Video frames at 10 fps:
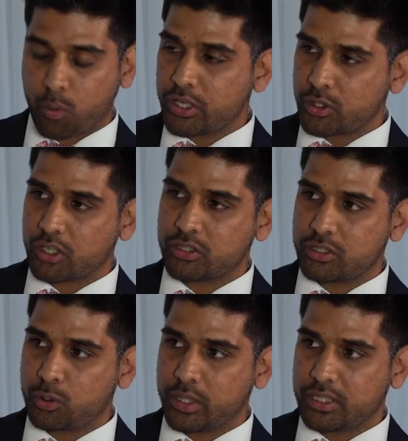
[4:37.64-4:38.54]
I want to
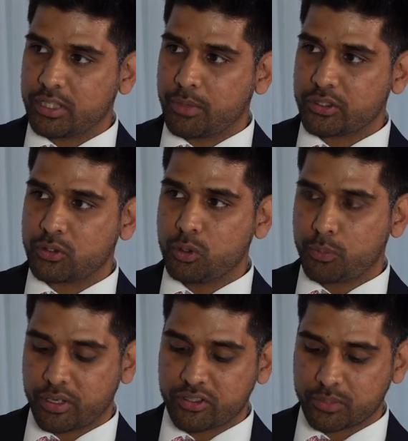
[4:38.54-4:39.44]
talk quickly about two
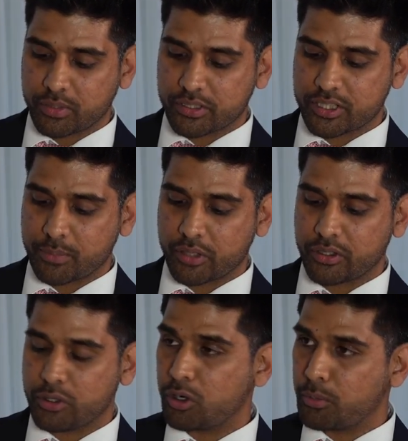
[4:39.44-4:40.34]
principles about
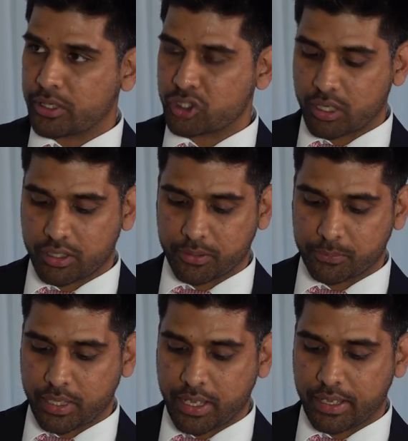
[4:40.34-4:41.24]
the Nuremberg Charter,
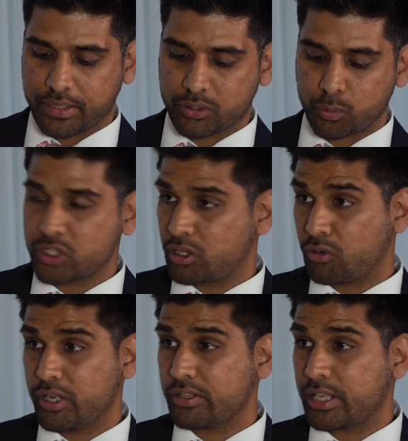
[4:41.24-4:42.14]
and which
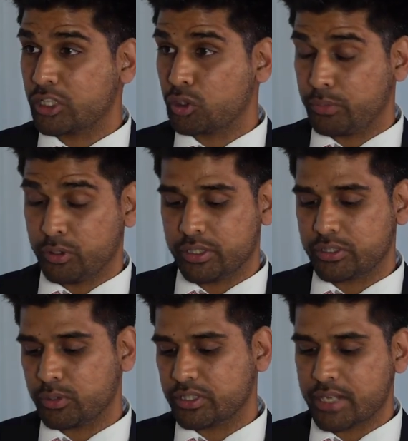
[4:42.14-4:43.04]
greatly
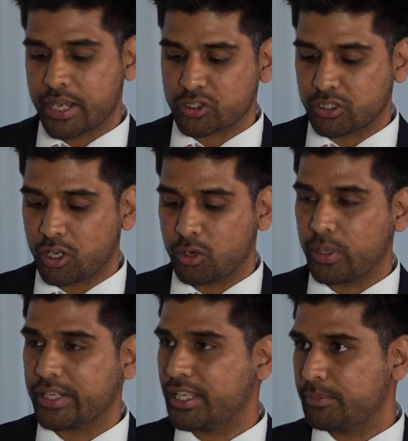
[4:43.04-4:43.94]
contributed to international law
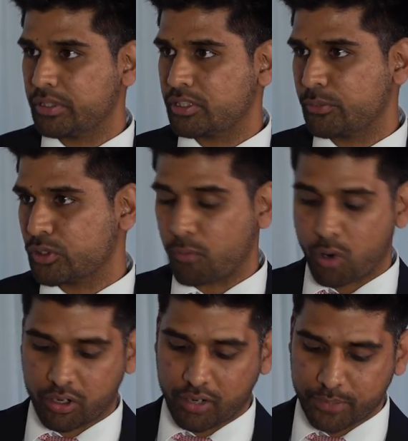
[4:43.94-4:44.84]
when it came in terms of
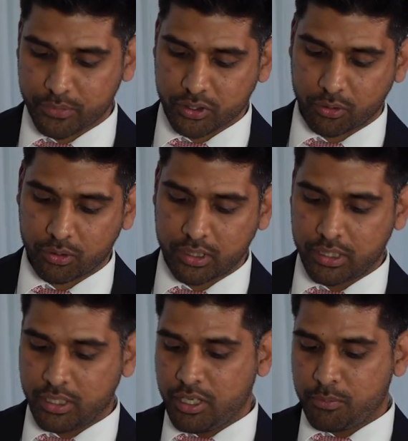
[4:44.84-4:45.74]
war crimes. So
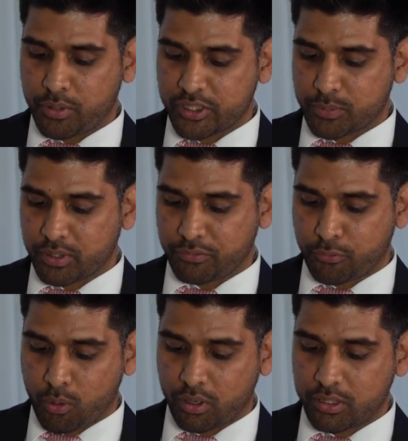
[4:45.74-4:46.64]
principle
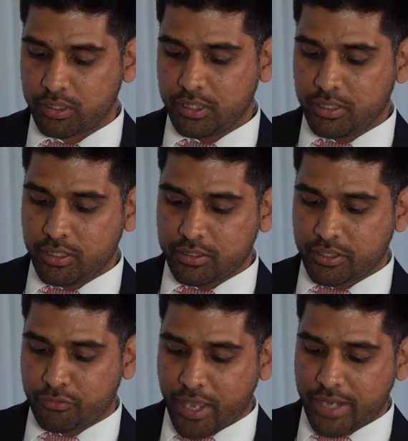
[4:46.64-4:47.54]
four,
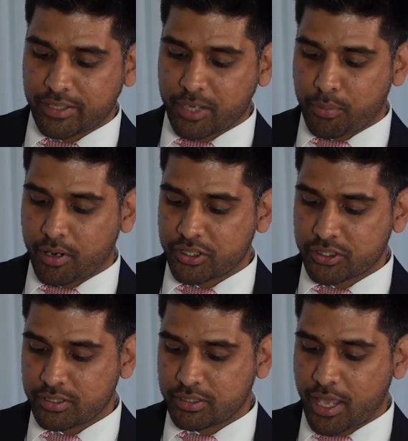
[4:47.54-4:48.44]
the fact that a
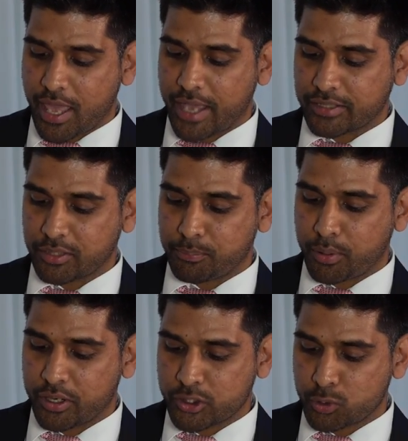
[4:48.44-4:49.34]
person acted
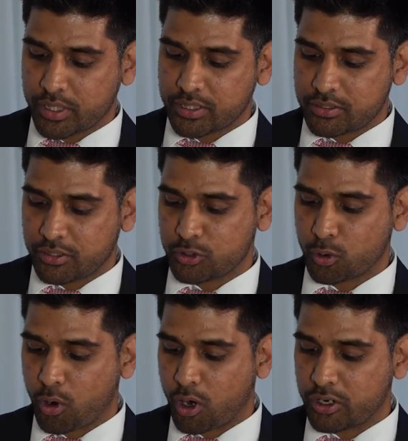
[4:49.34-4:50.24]
pursuant
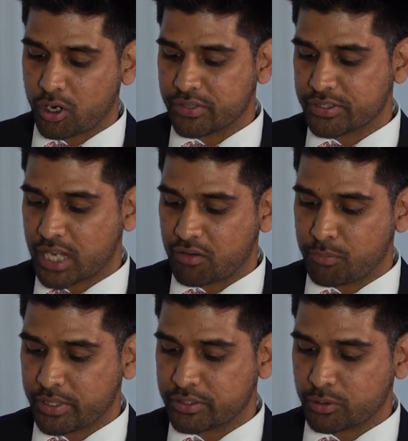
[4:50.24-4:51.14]
to order of his
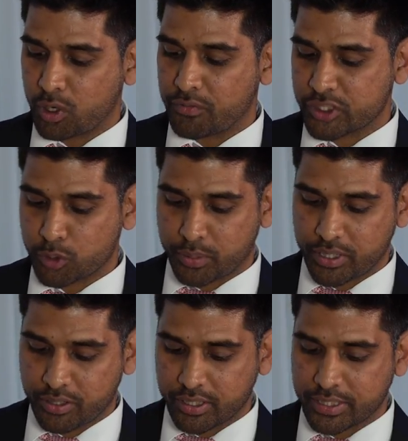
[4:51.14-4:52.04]
government or of a
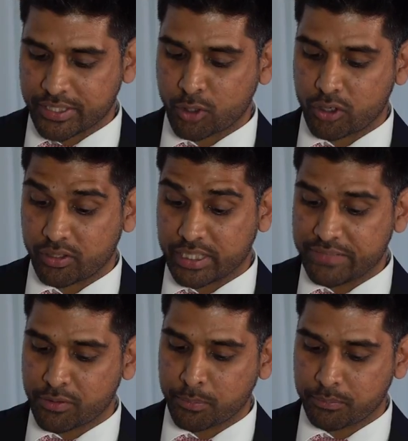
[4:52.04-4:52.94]
superior does not
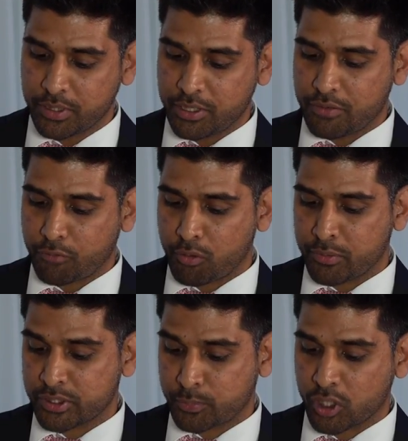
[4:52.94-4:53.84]
relieve him from
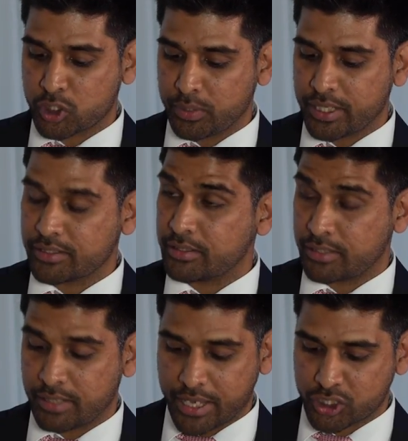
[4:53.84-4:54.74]
responsibility under
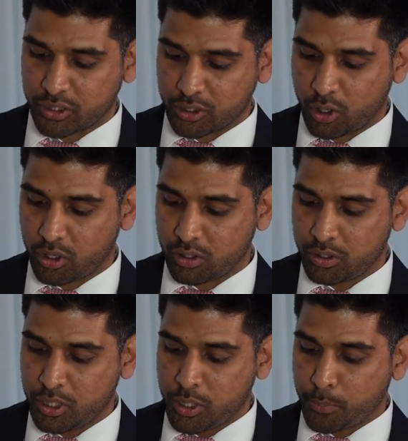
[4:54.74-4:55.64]
international law,
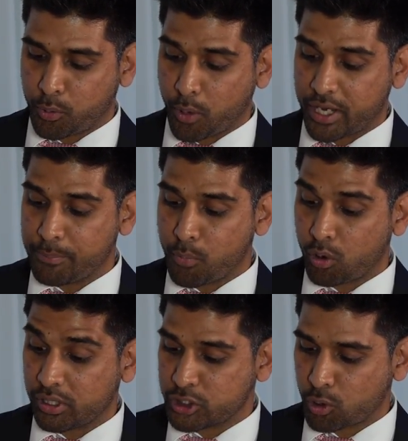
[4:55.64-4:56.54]
provided a
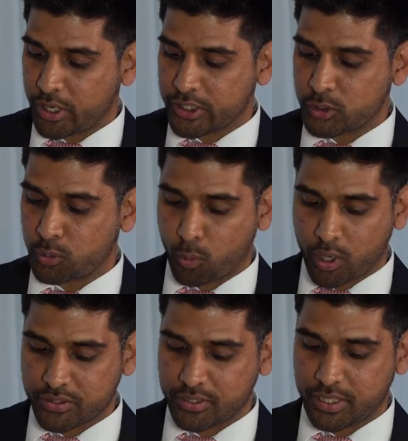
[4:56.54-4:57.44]
moral choice
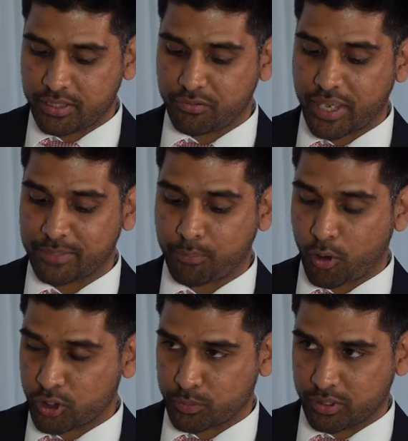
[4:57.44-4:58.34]
was in fact
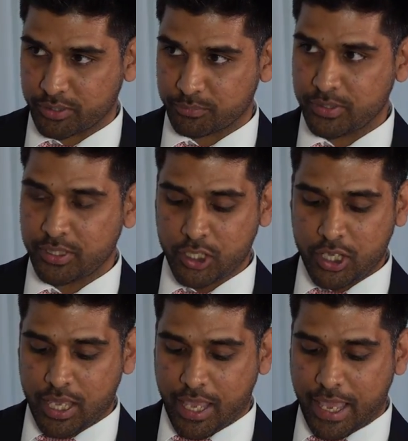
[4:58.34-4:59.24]
possible.
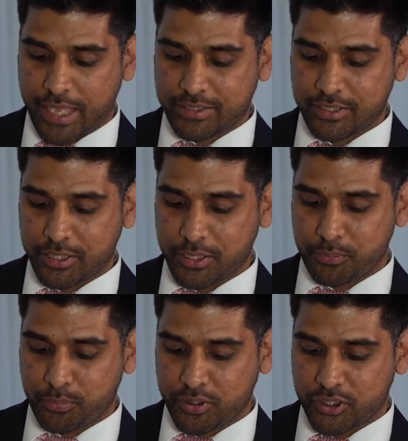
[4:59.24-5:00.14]
And
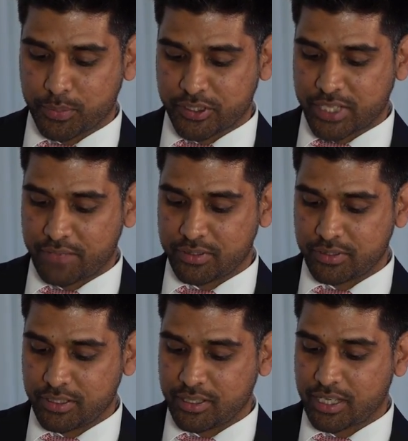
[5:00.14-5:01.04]
principle
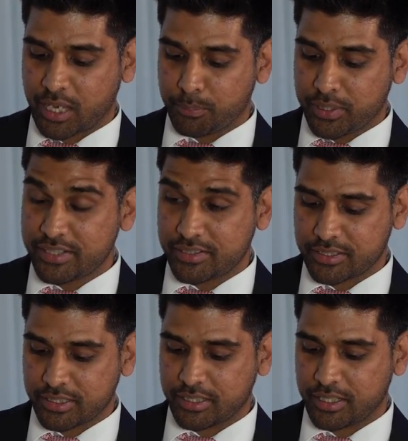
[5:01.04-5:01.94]
seven,
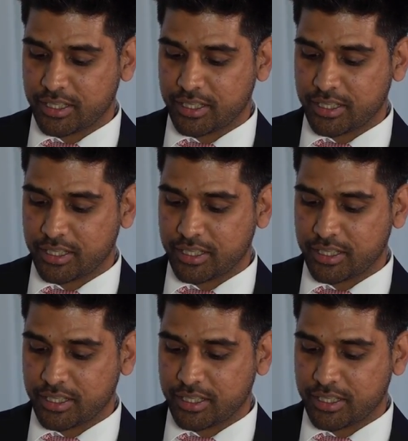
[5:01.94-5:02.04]
complicity